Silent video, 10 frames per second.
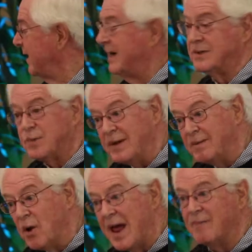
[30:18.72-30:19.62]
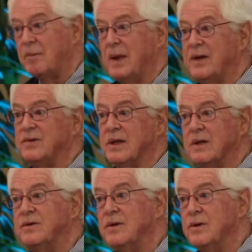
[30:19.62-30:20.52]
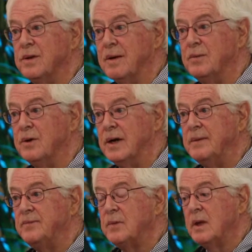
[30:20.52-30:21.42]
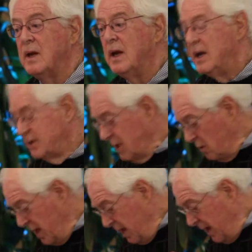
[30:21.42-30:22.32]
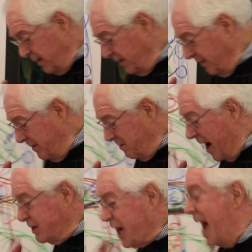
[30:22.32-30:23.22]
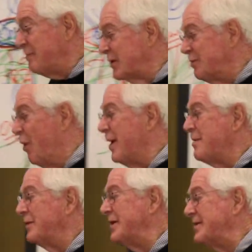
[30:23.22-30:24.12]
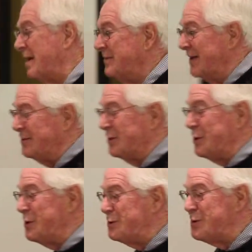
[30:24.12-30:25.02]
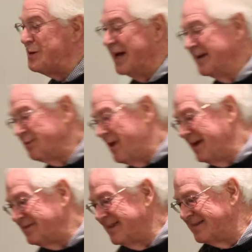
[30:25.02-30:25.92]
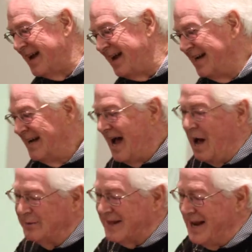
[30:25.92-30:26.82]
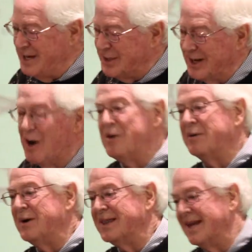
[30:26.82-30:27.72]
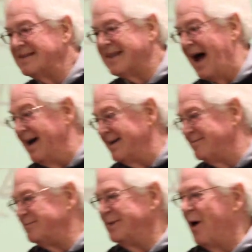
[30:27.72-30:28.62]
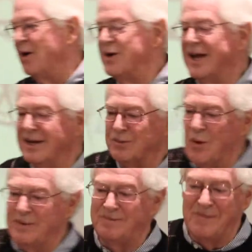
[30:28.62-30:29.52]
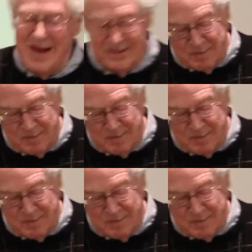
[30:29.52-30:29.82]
because we don't have a place to listen to them do it. So my job this morning was, in some senses, to do 2 things. One is to say, how's the nation going with this? All you get is one man's